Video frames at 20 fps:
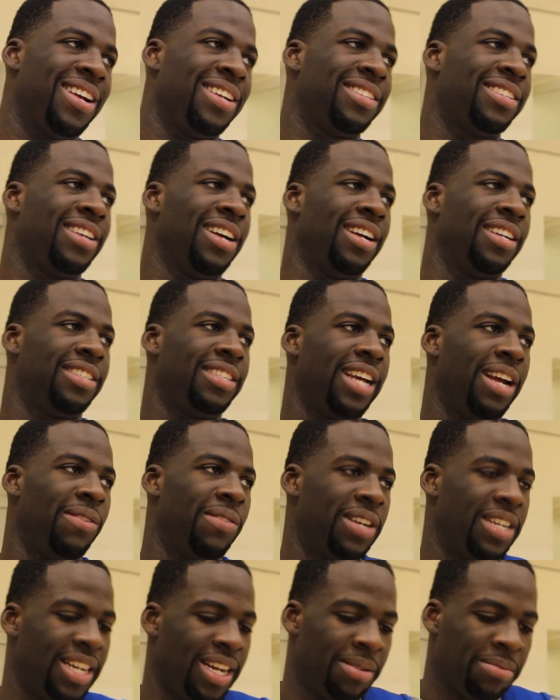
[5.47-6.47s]
necessarily say
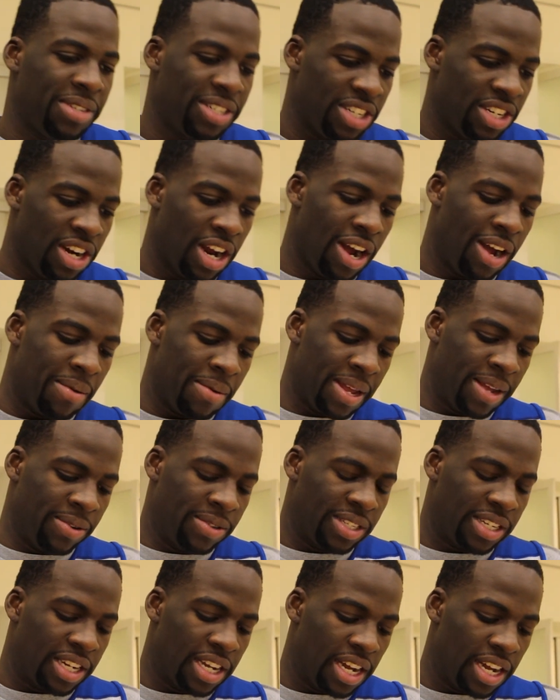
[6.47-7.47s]
redemption. You know, I mean, it
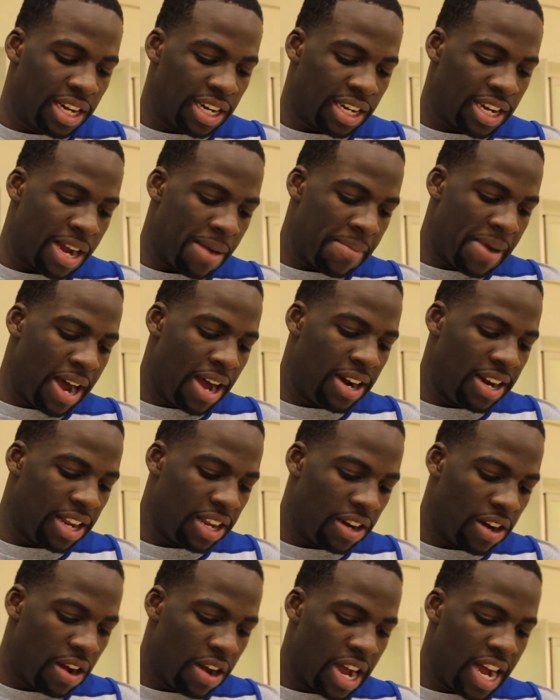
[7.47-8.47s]
was good to come out
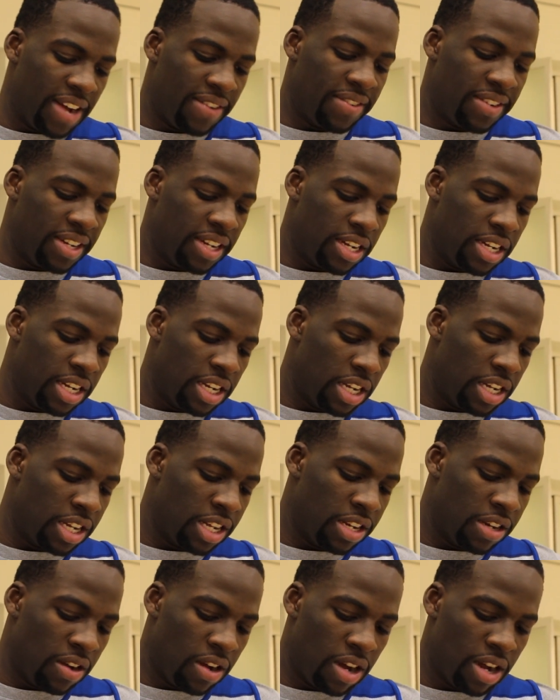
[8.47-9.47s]
and you know have
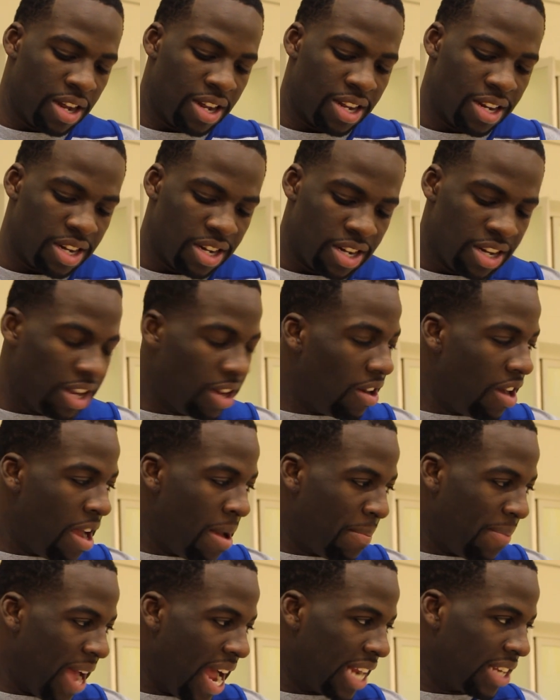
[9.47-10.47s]
a you know a
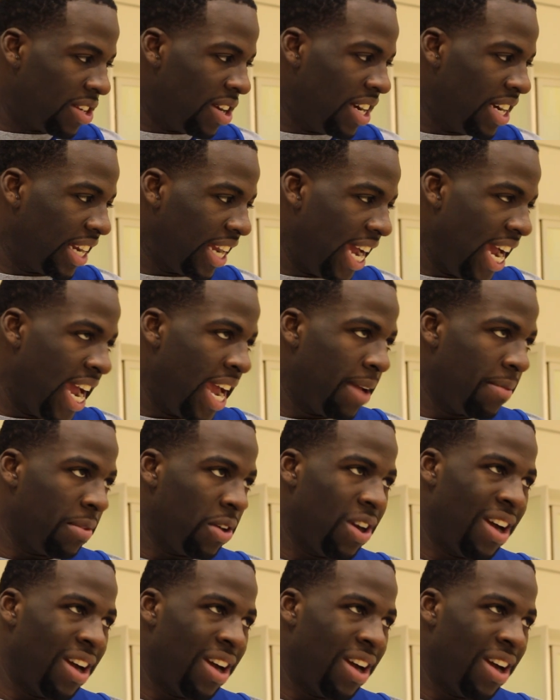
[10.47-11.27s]
little impact on the game.